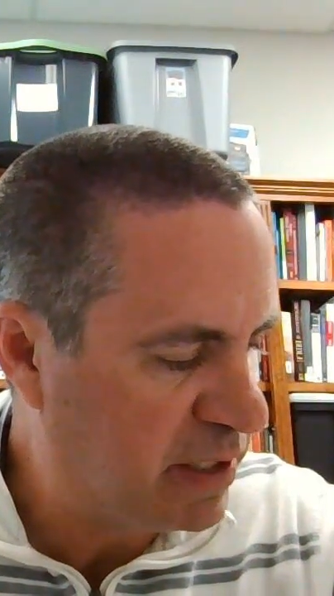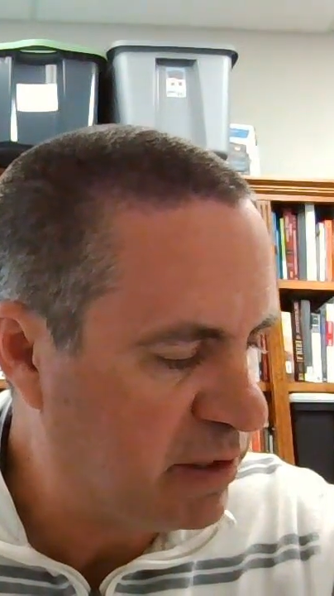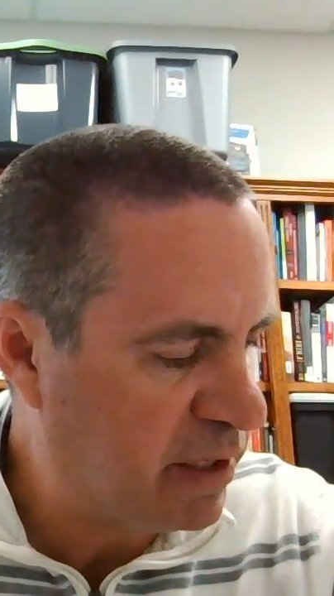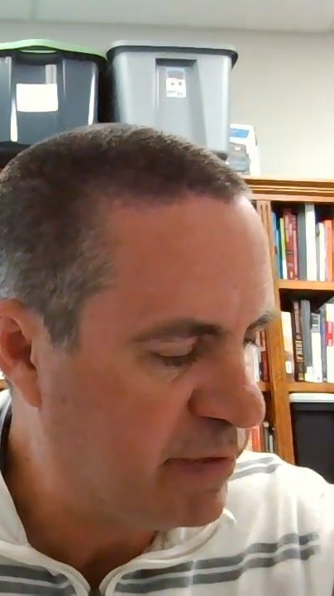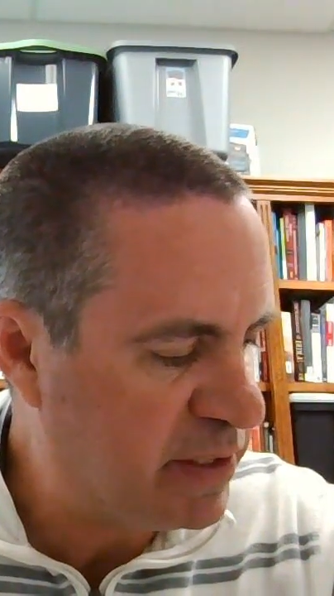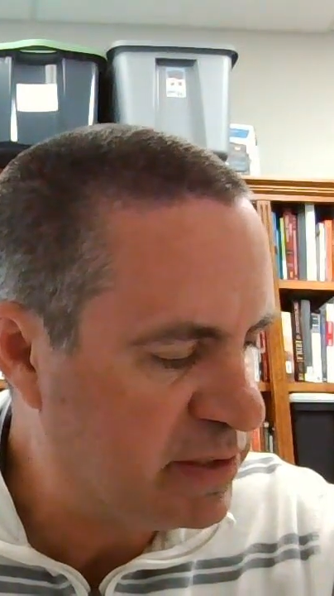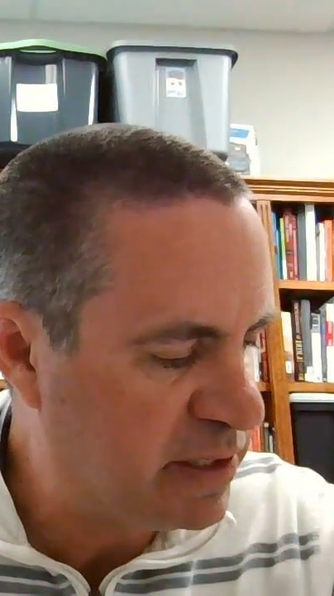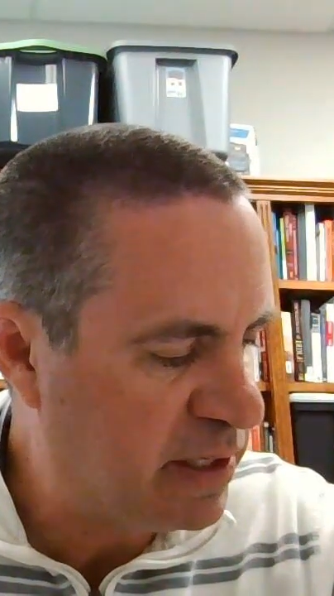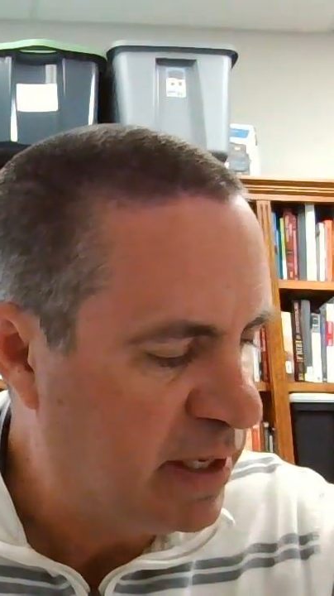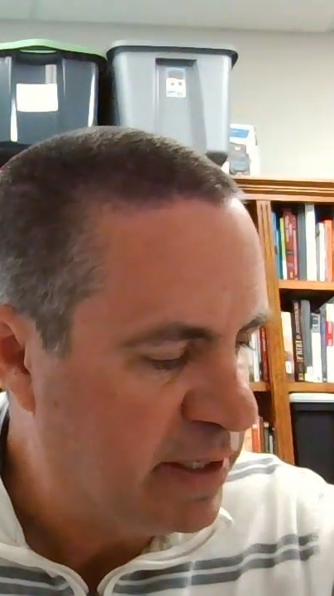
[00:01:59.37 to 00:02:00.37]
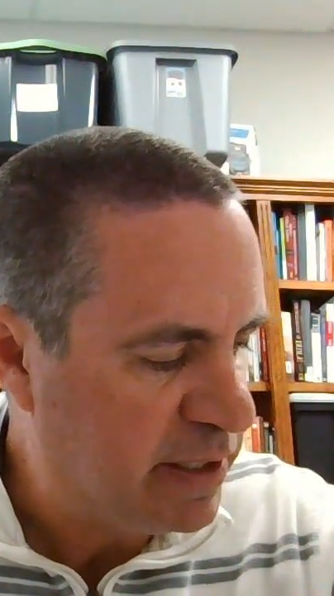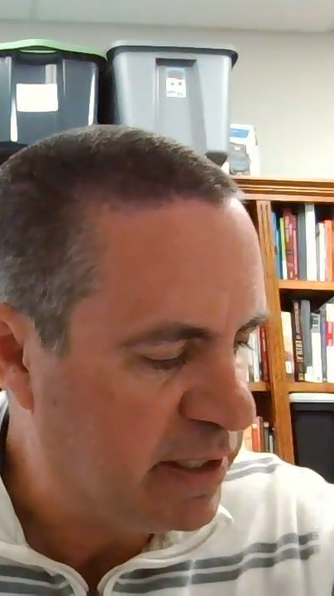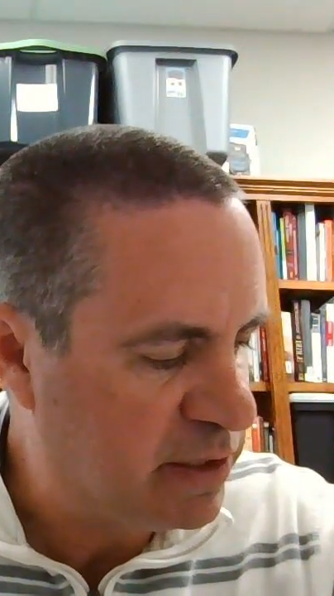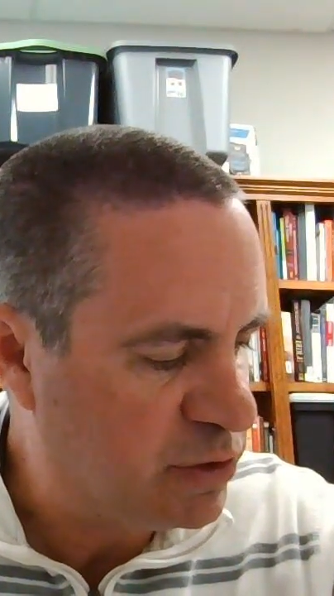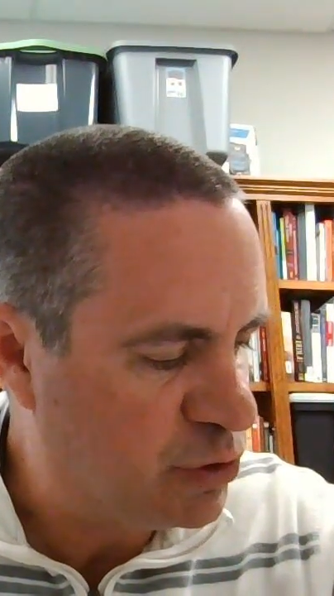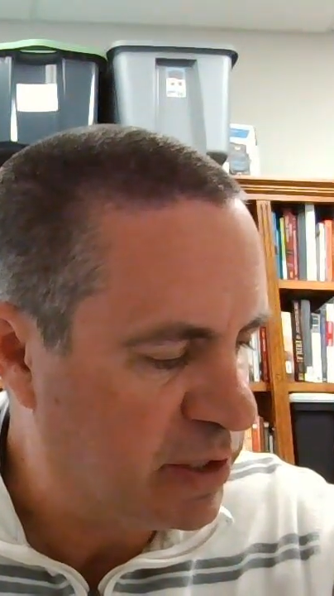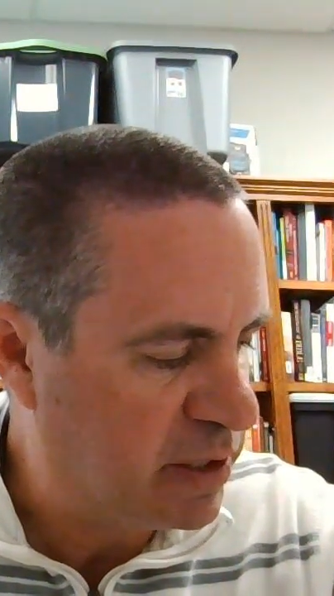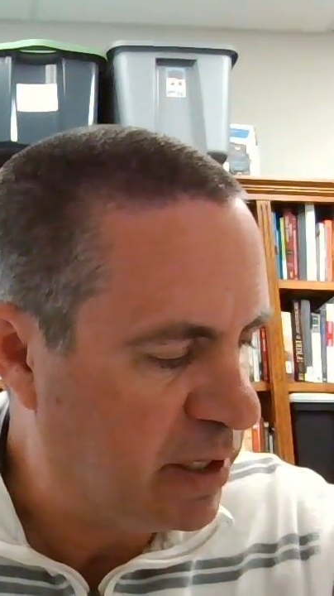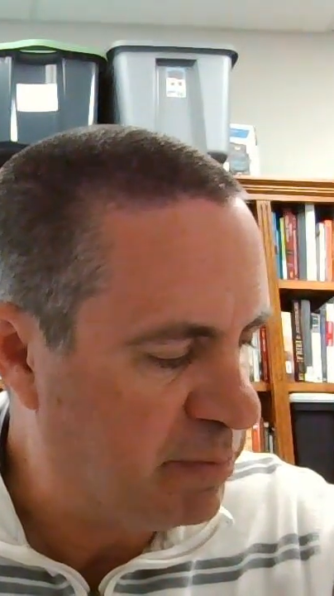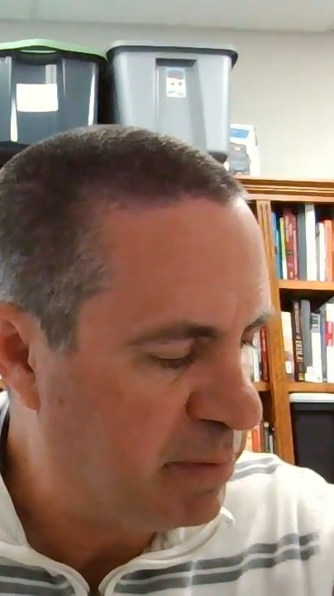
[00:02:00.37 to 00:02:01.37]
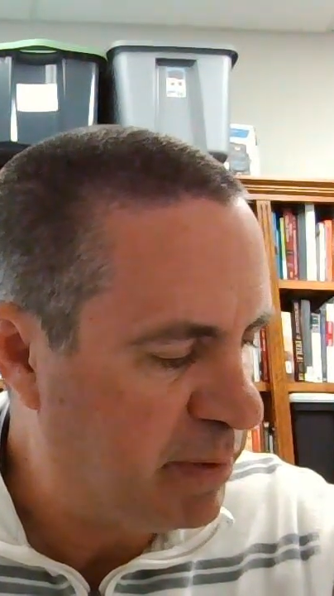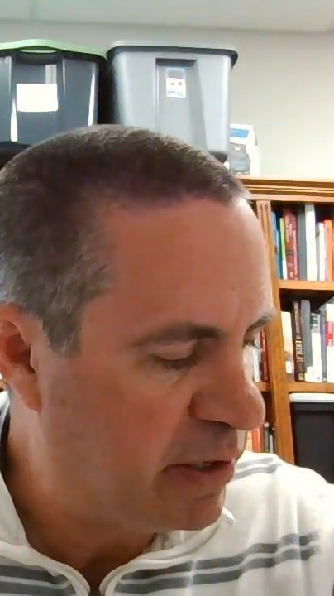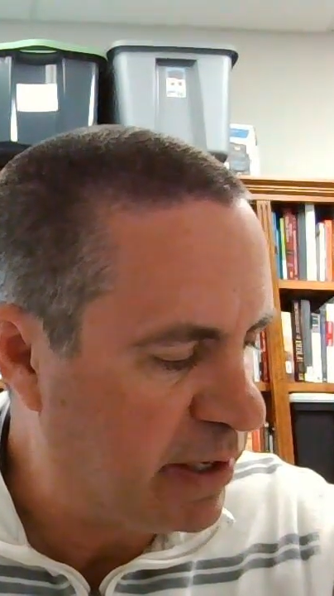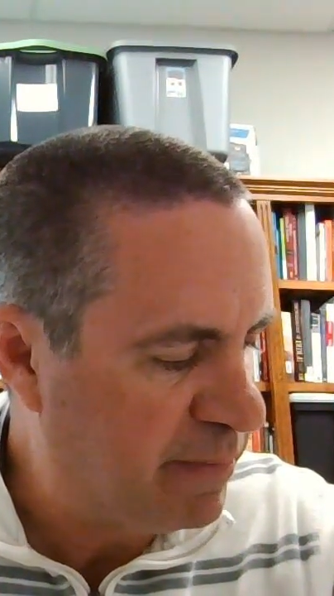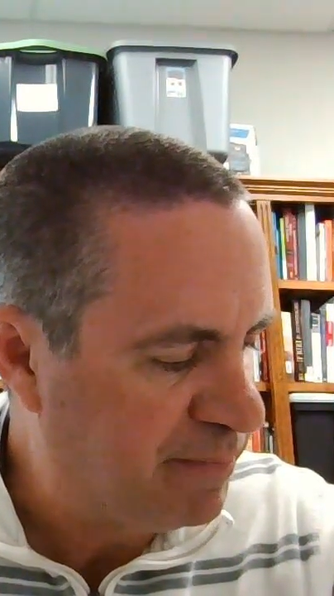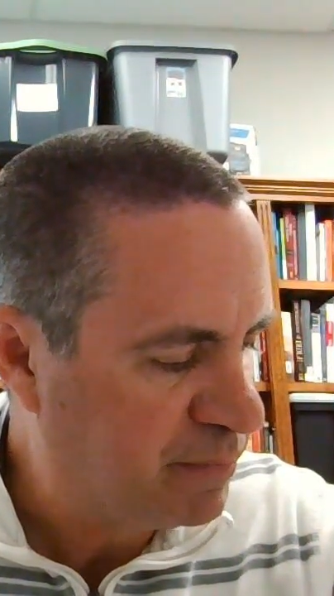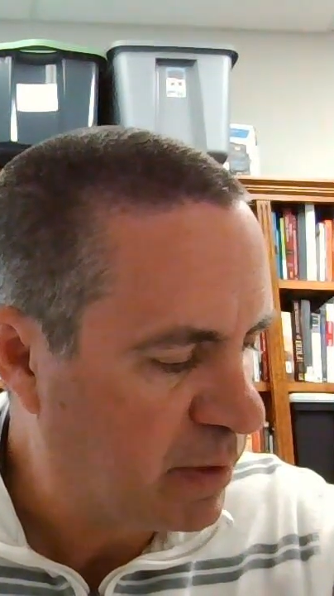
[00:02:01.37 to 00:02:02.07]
Take life easy, eat, drink, and be merry.